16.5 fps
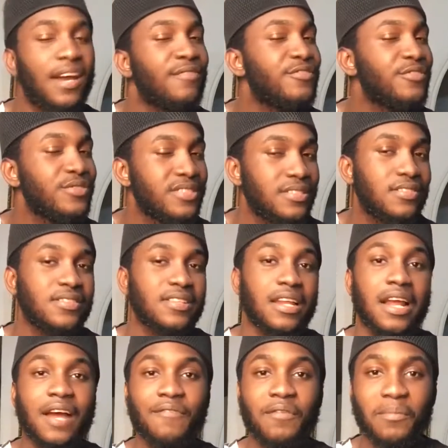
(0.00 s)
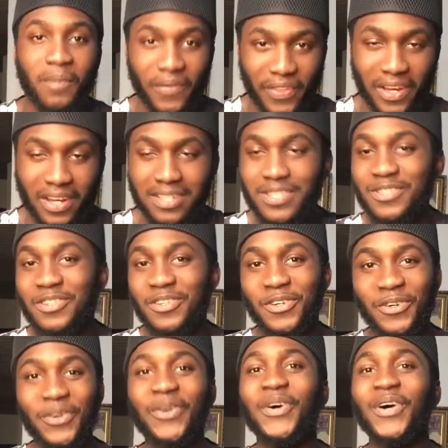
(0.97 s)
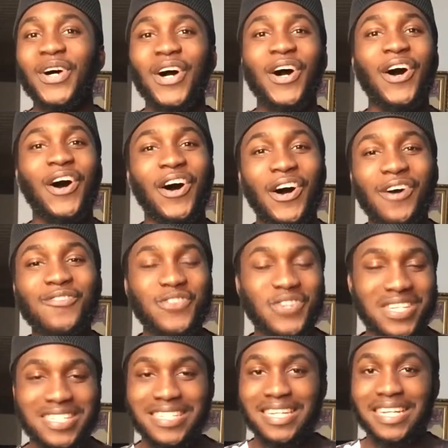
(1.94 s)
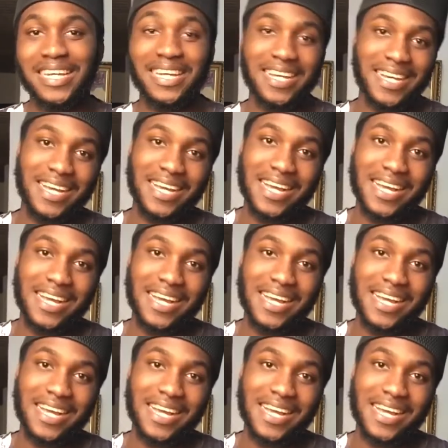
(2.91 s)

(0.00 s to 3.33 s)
I have two sisters and I have a mother, so obviously.